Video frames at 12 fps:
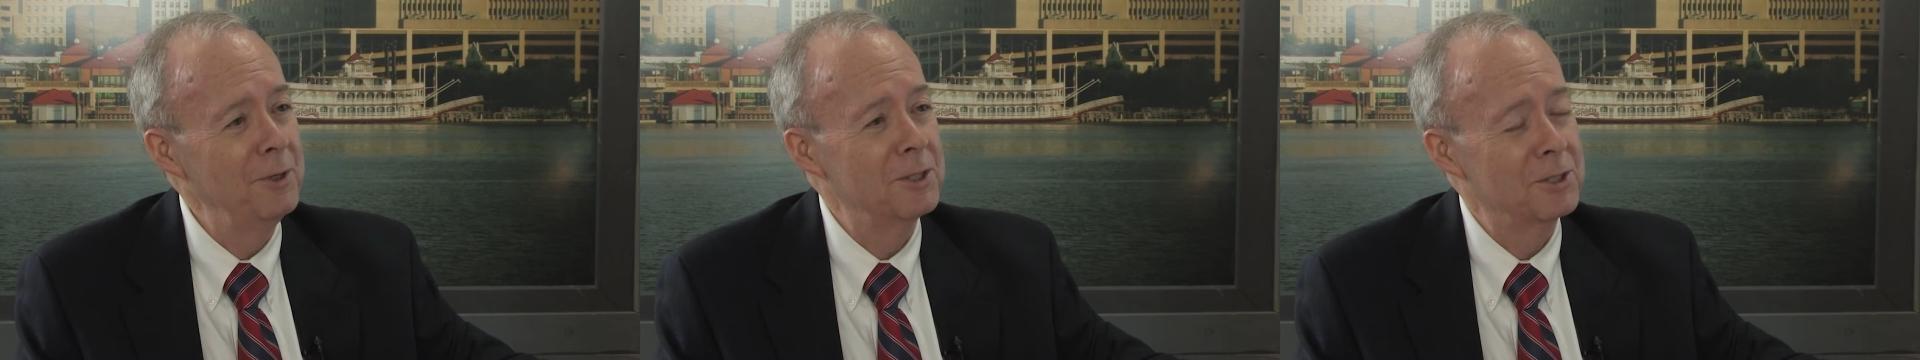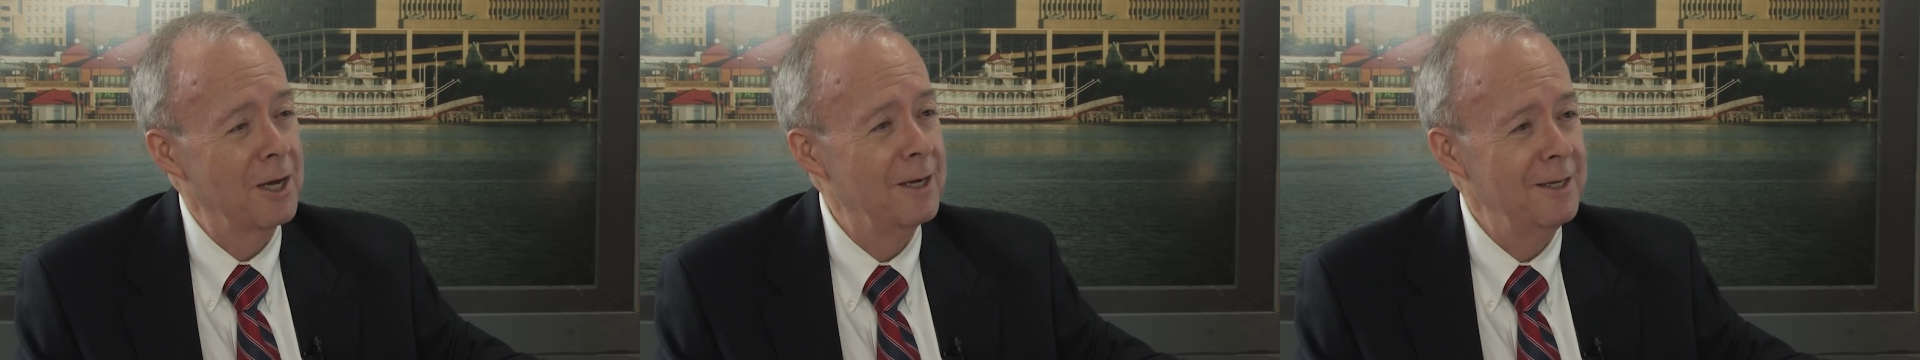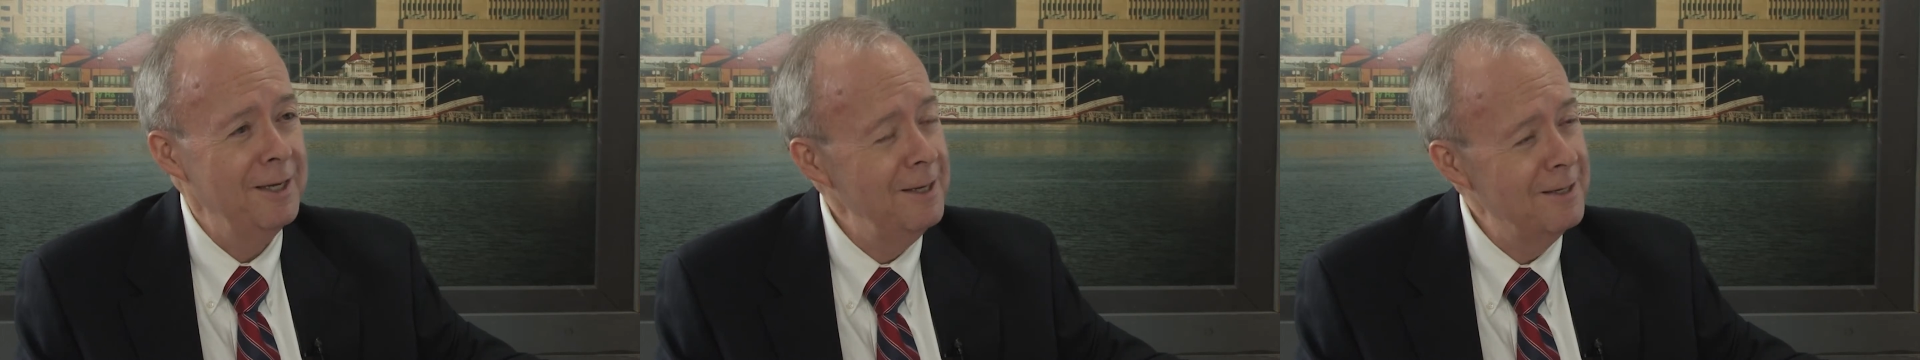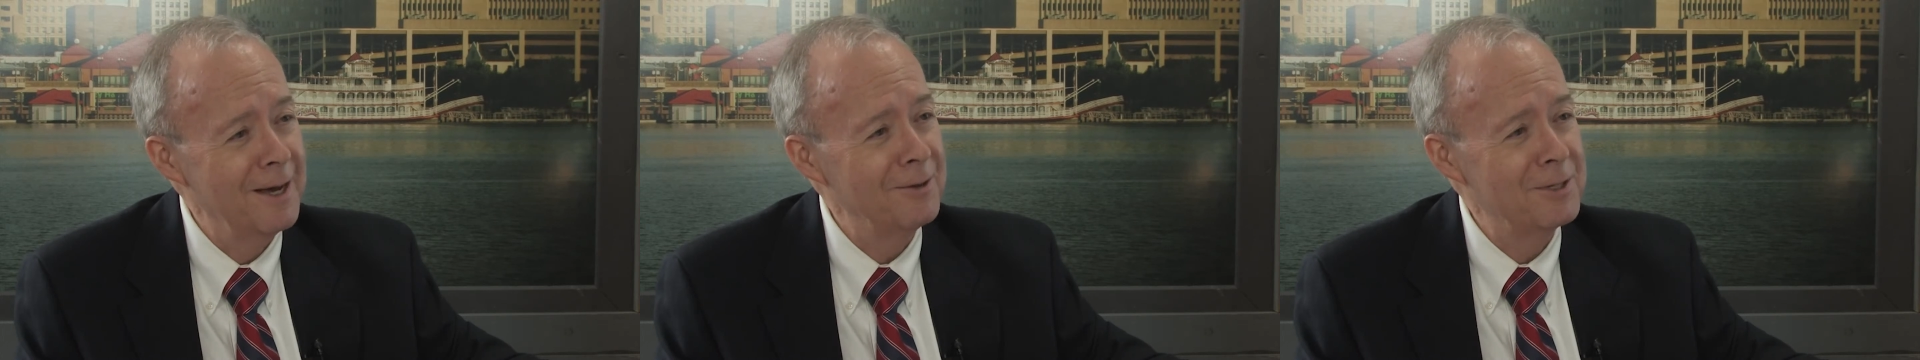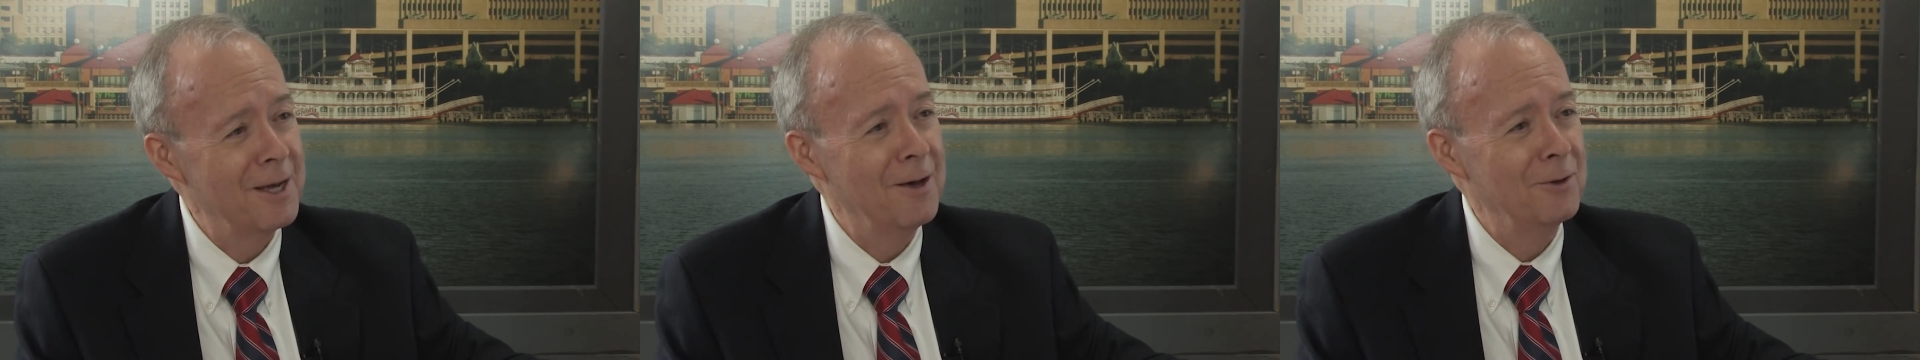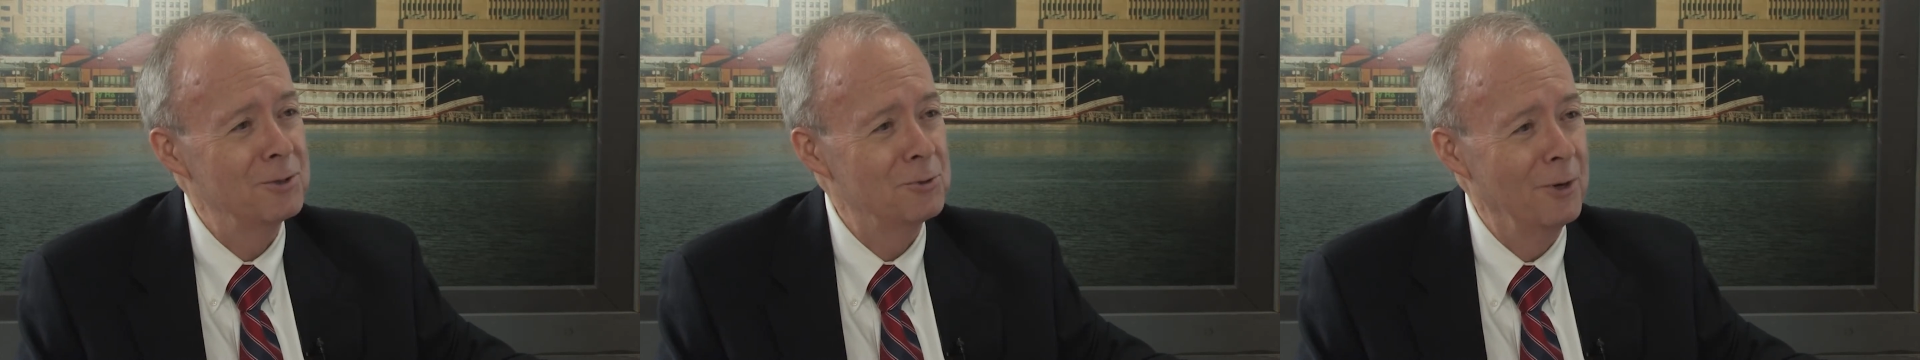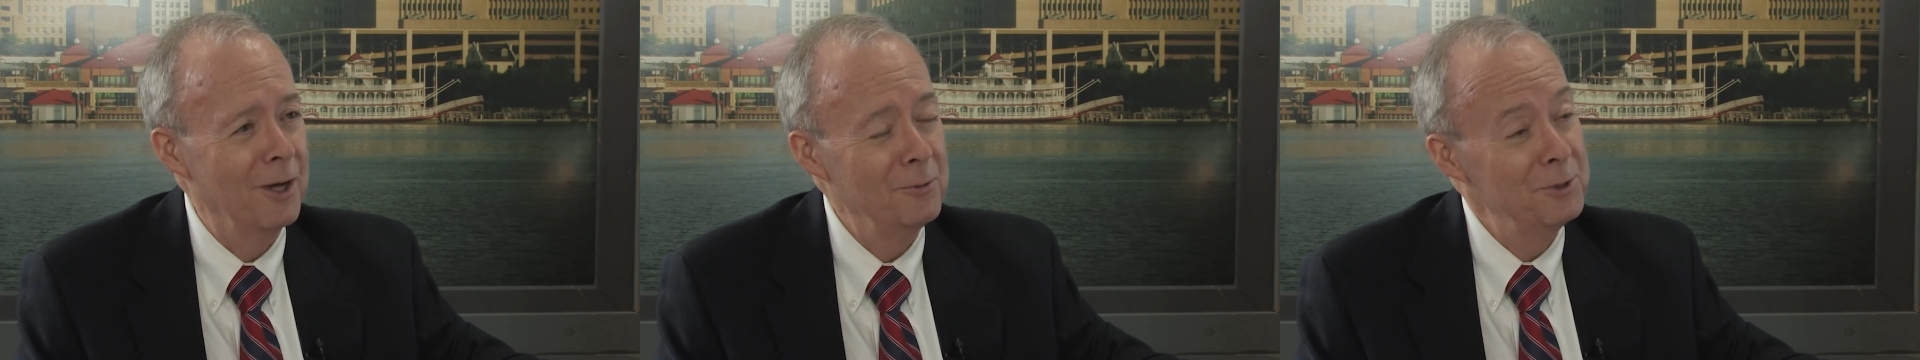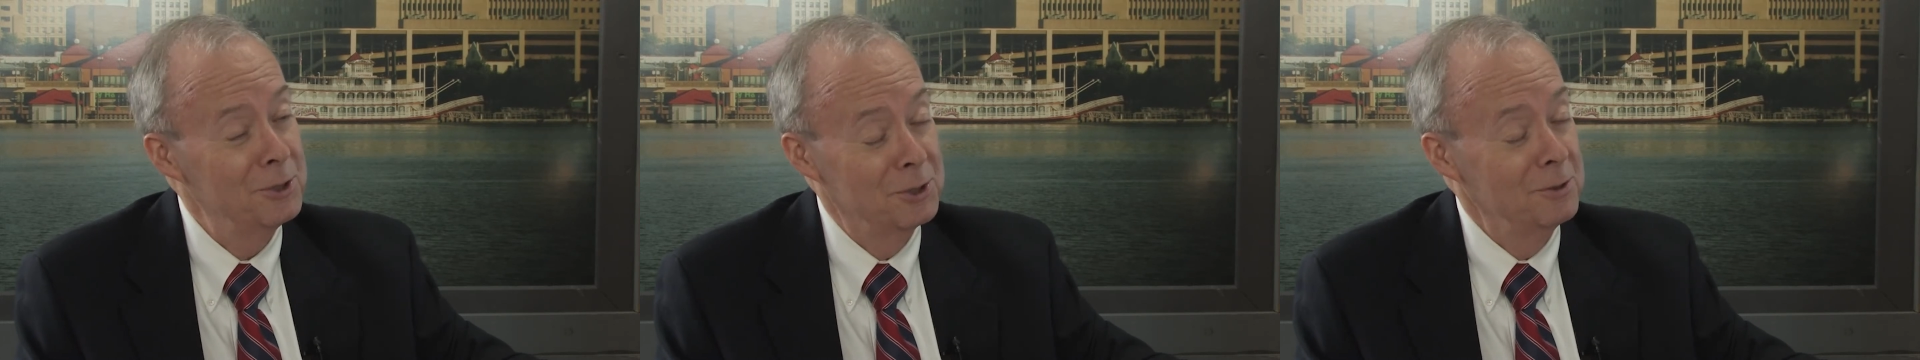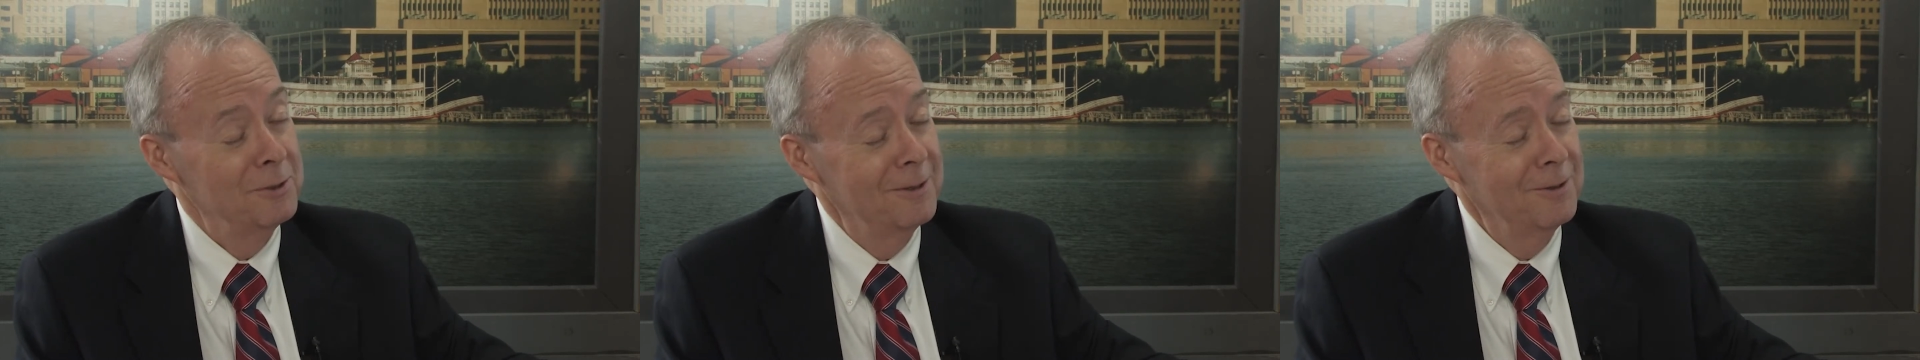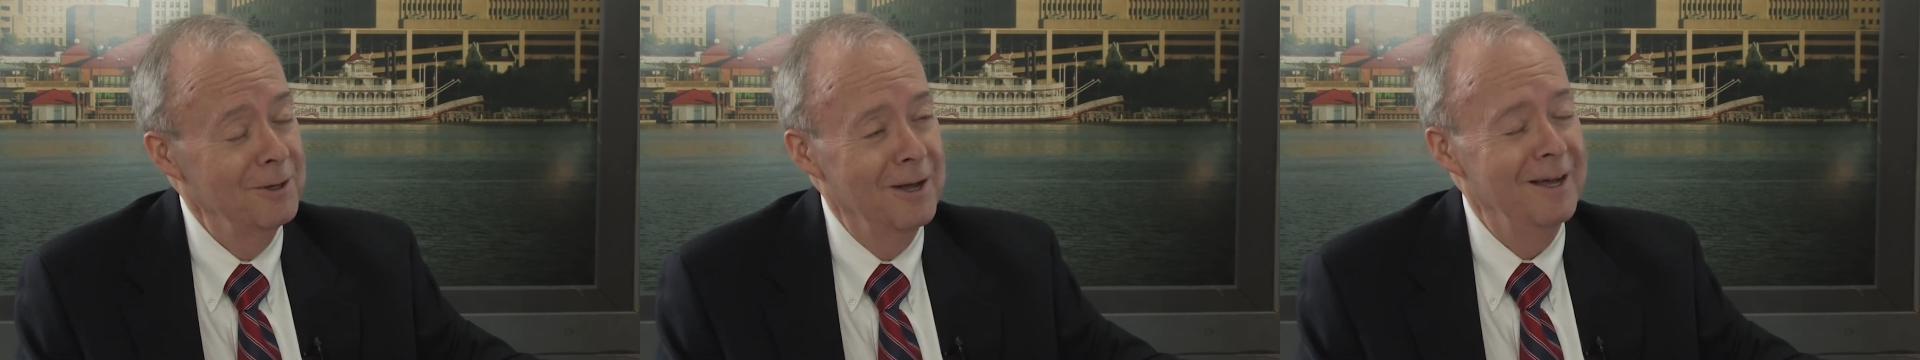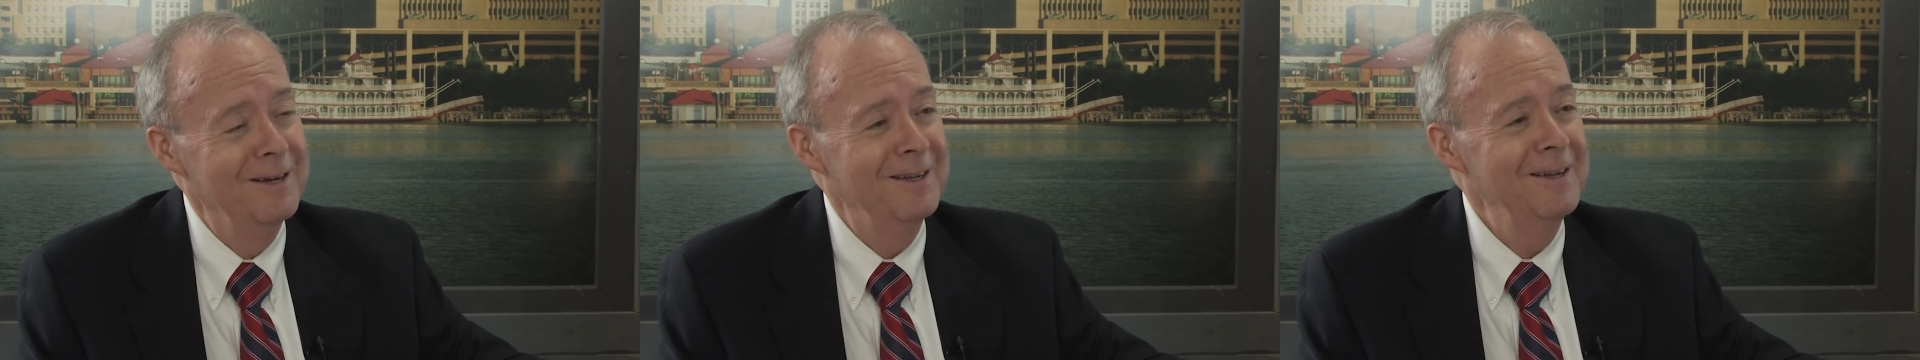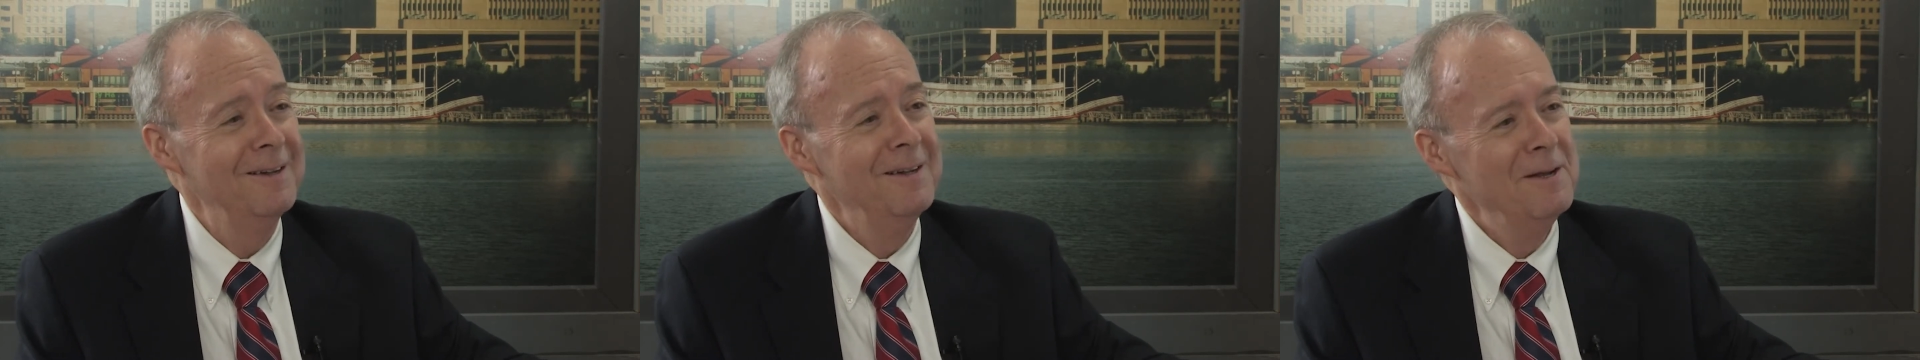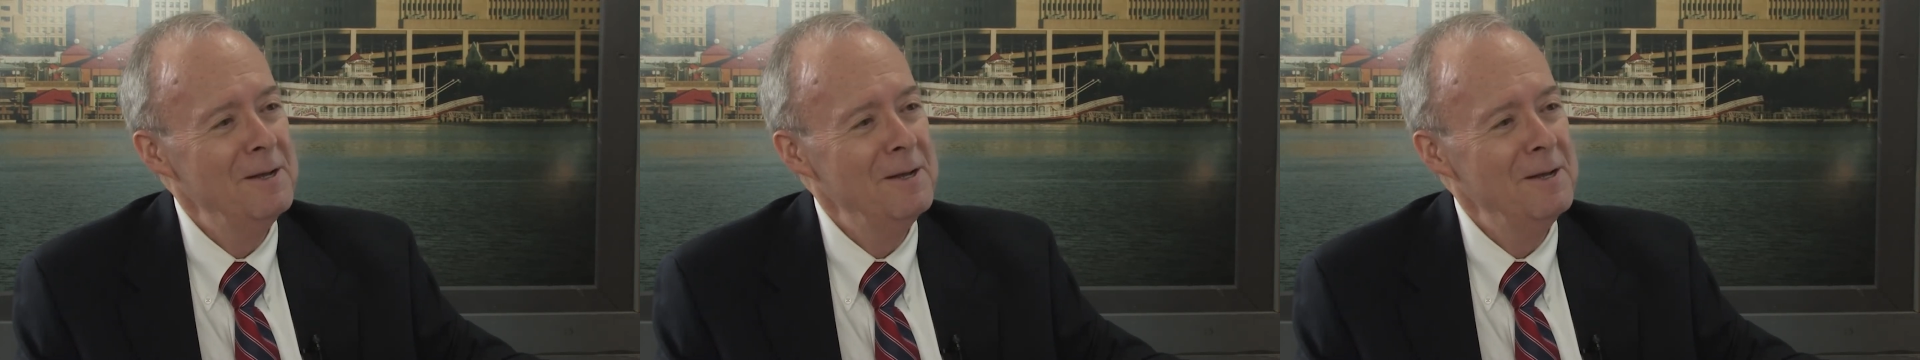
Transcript: we decide to eat downtown as well, which is a good idea,